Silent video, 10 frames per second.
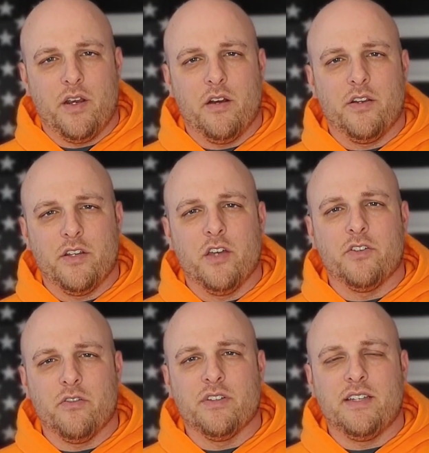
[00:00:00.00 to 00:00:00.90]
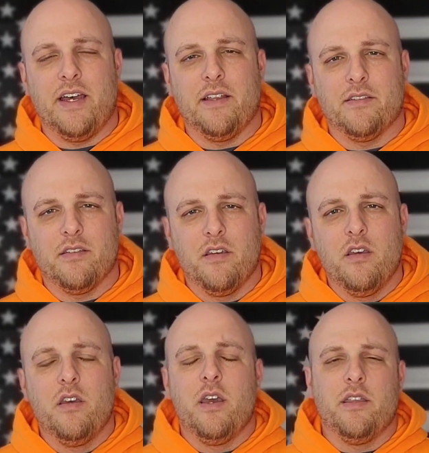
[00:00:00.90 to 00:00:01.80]
industrial sites.
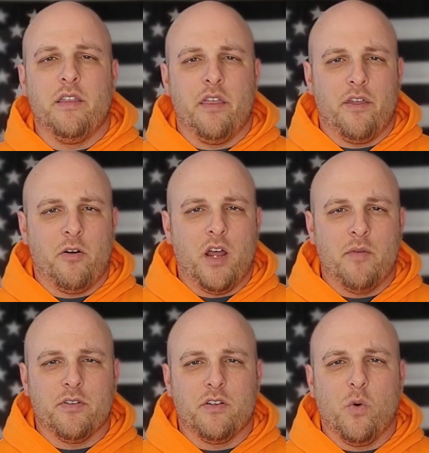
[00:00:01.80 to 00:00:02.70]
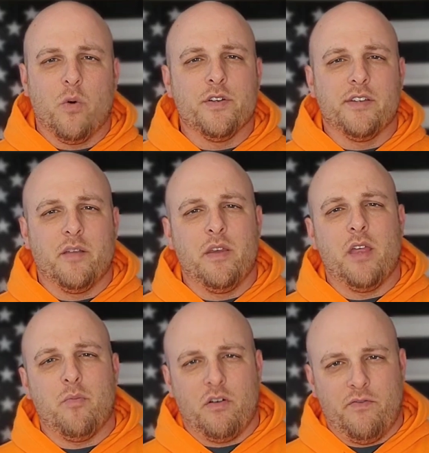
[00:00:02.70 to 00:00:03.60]
And then the third option, of course, is going to be
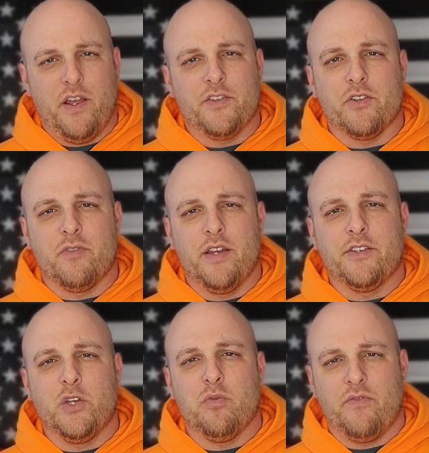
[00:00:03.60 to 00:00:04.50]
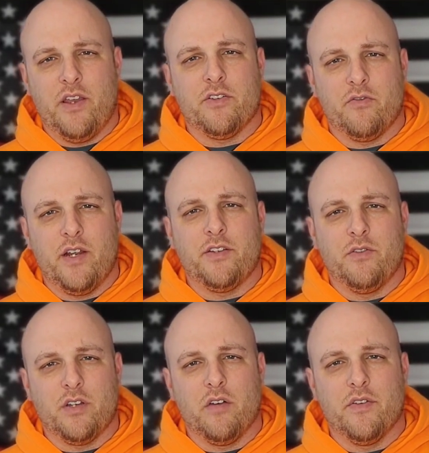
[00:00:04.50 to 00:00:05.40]
that professional rescue
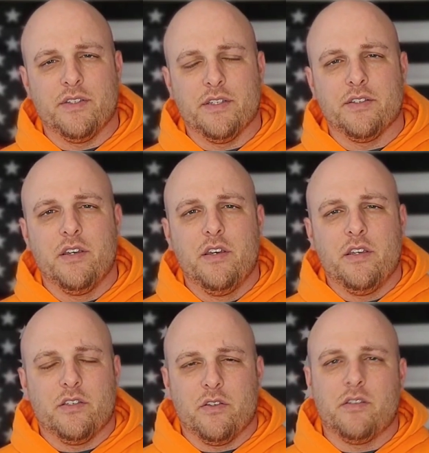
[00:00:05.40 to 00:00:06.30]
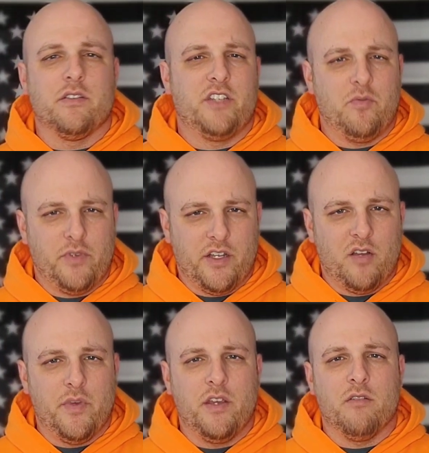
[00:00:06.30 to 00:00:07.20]
services. So this is typically going to
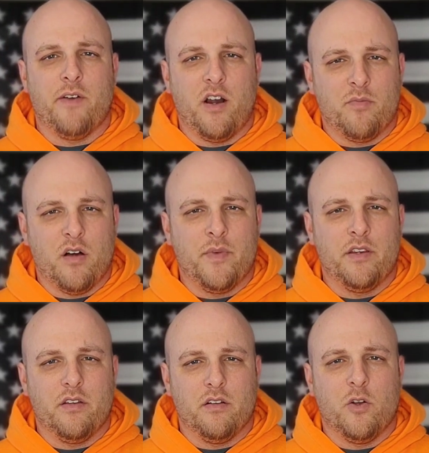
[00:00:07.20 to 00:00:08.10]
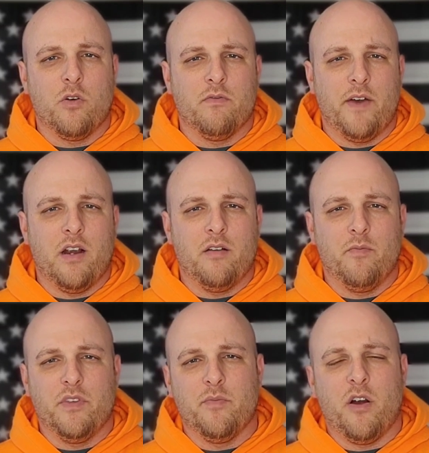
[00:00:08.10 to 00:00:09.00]
be your fire department, your local fire
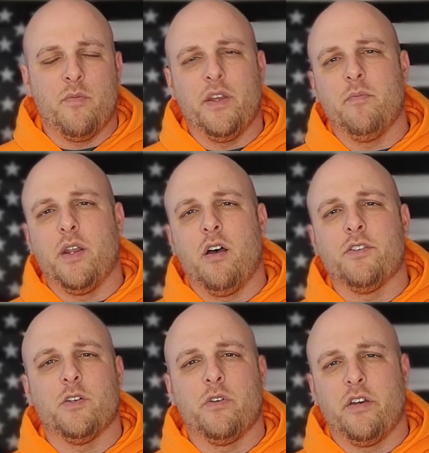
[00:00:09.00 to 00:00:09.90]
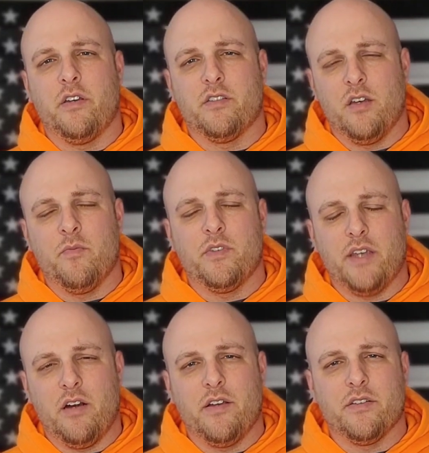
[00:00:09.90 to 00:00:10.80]
department, but also some
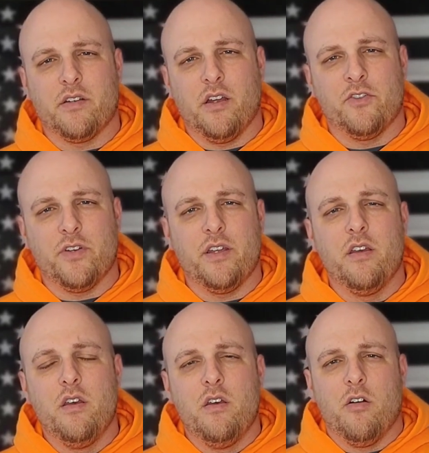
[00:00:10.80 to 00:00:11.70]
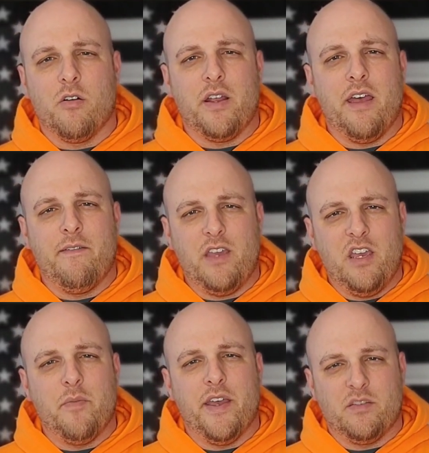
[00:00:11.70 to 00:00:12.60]
areas of the country are going to have
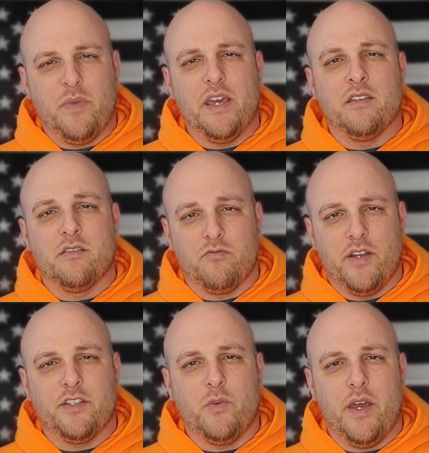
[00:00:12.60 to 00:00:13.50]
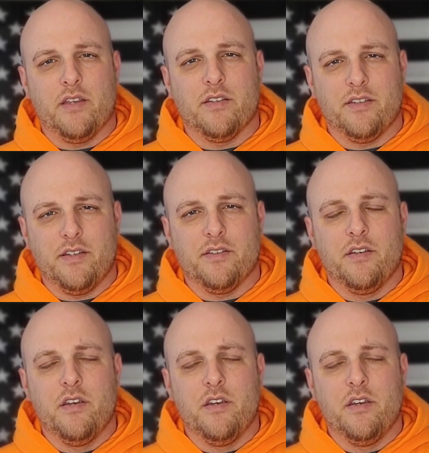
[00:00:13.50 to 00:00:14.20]
EMS-based rescue agencies.